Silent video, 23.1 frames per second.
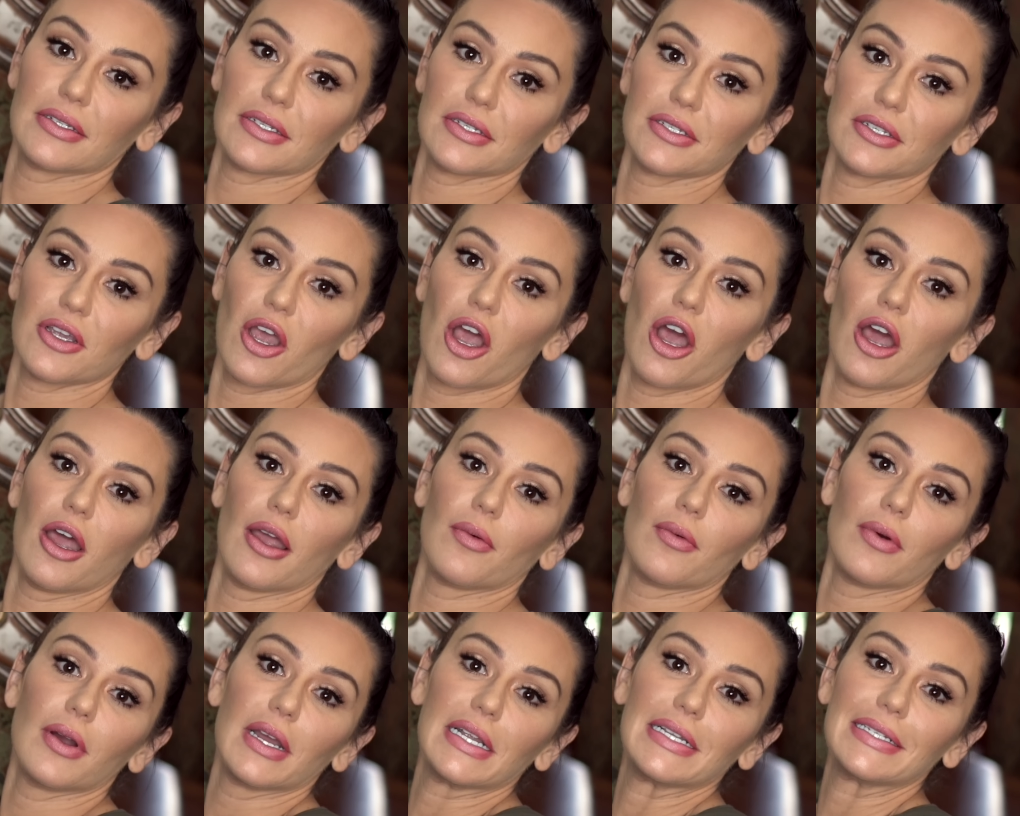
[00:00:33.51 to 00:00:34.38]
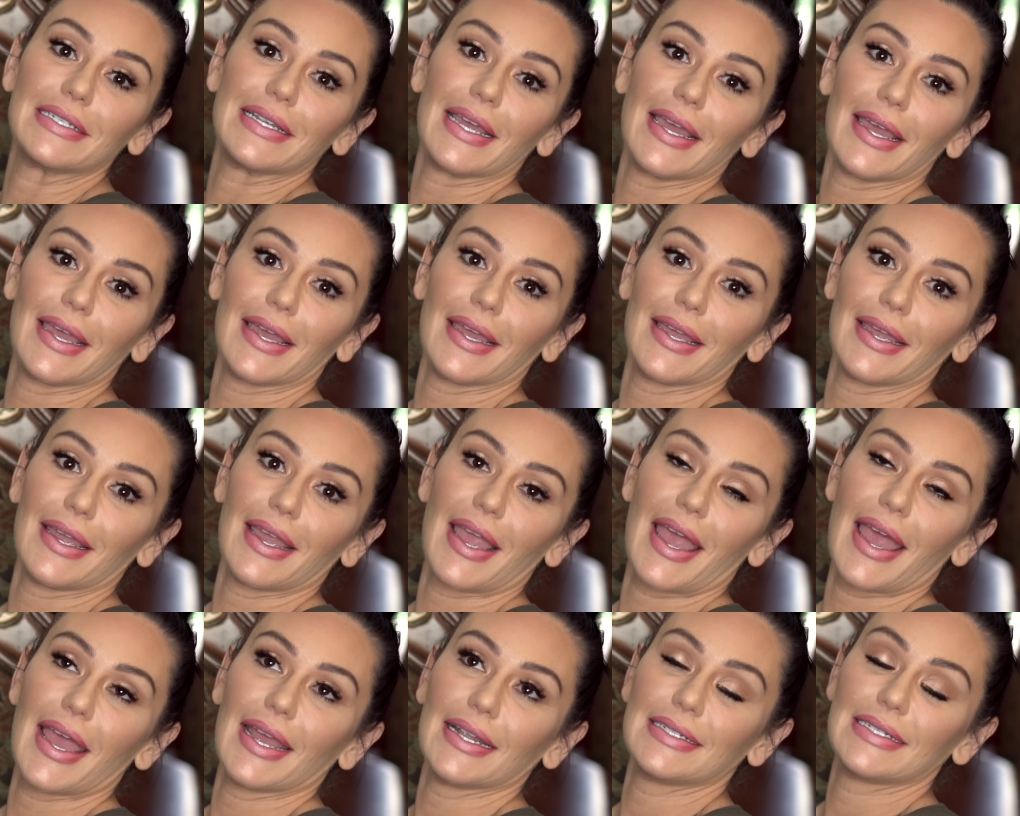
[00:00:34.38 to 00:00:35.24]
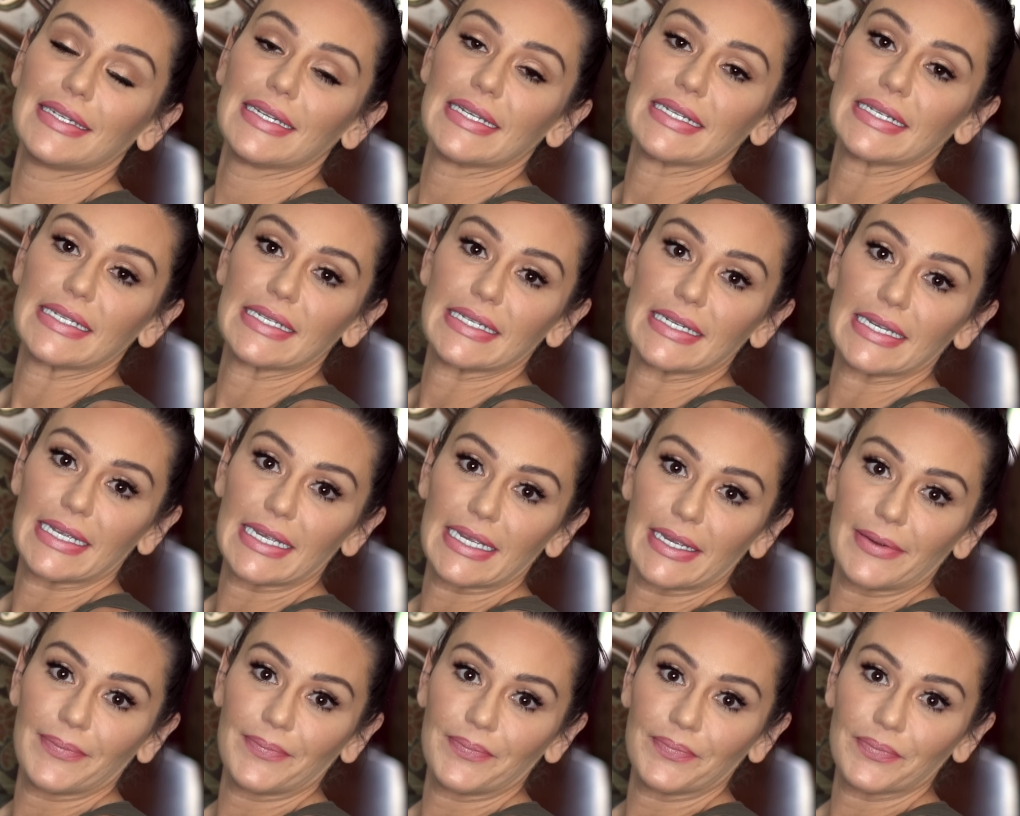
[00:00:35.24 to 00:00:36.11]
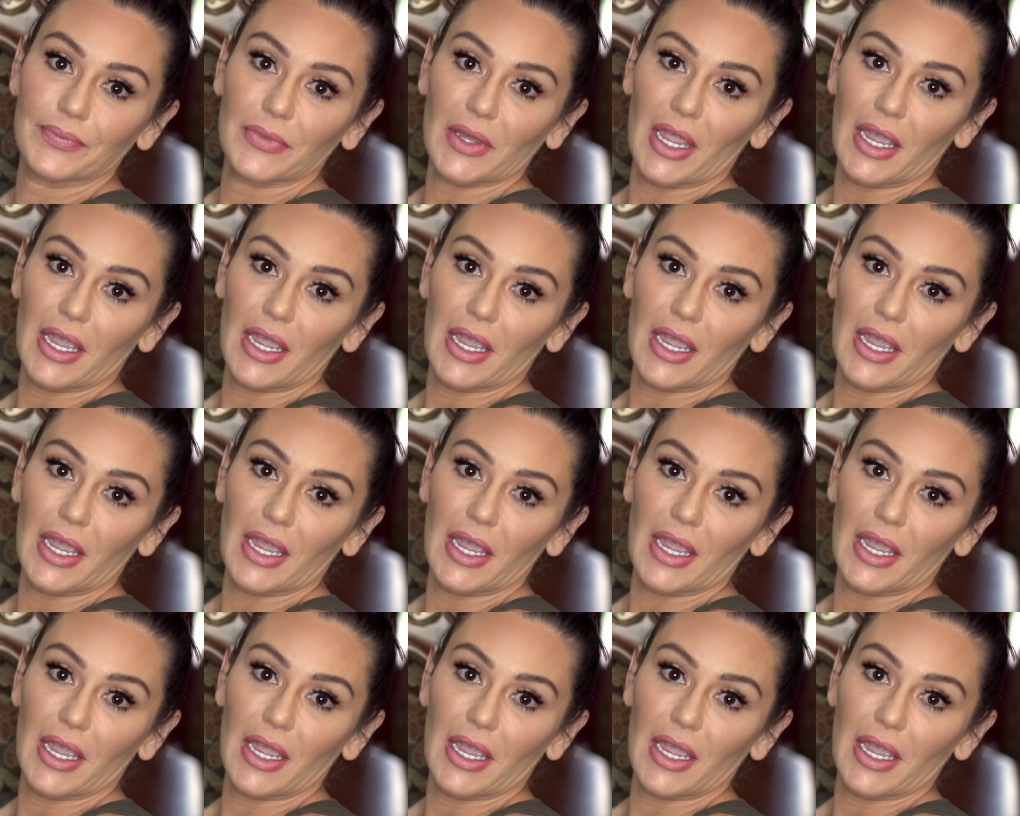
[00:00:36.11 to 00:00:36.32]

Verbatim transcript: saw it one day at Disney